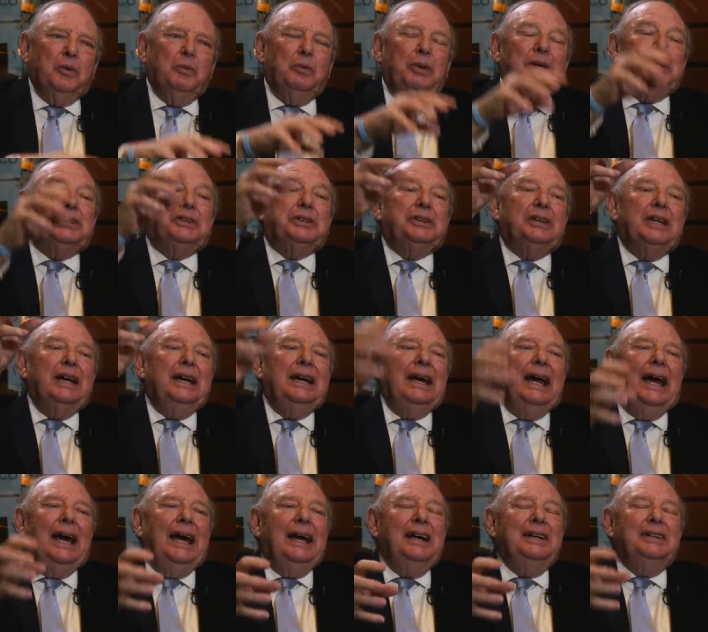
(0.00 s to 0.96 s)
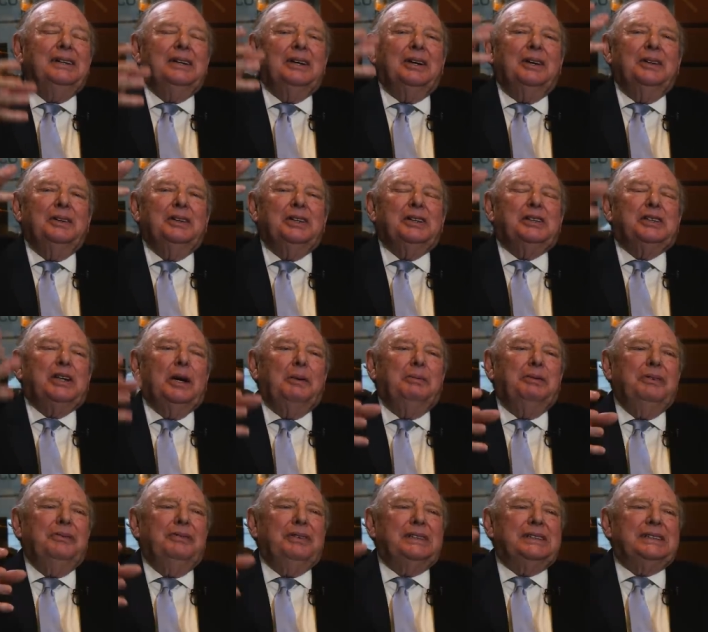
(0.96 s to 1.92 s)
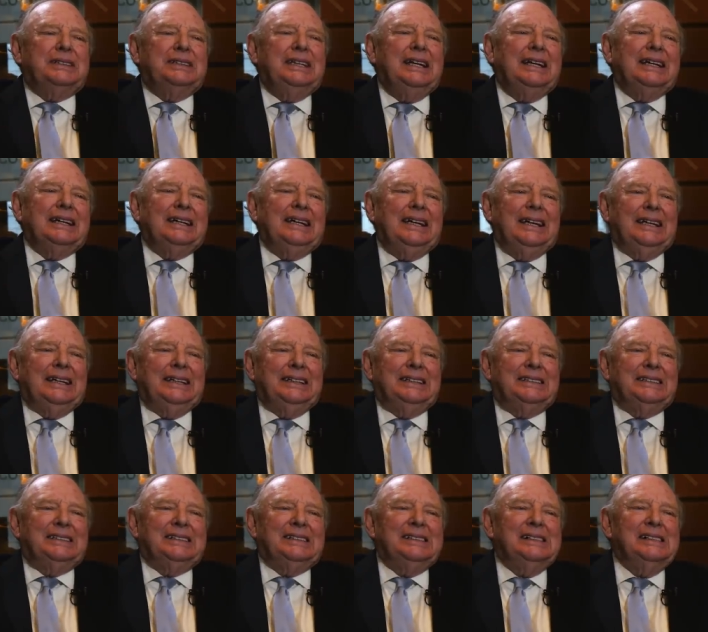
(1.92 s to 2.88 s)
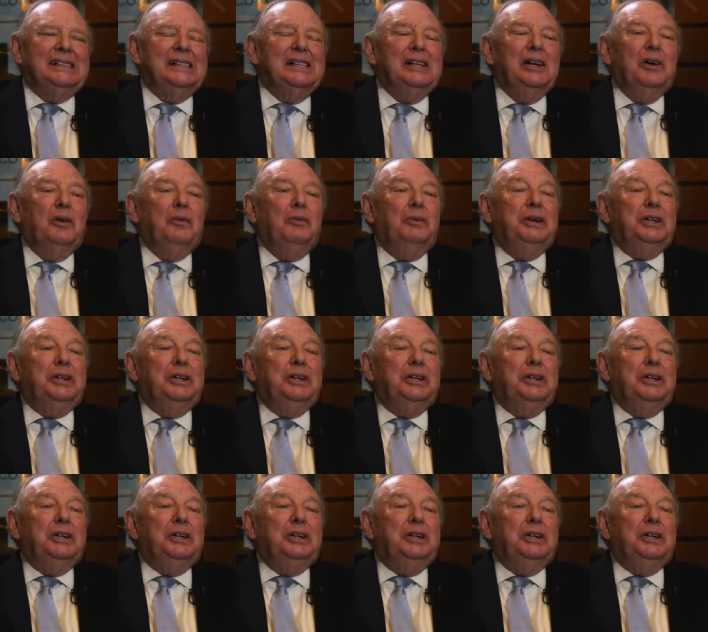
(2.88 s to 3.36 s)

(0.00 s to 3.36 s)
which they had on the top of a staircase, uh -huh.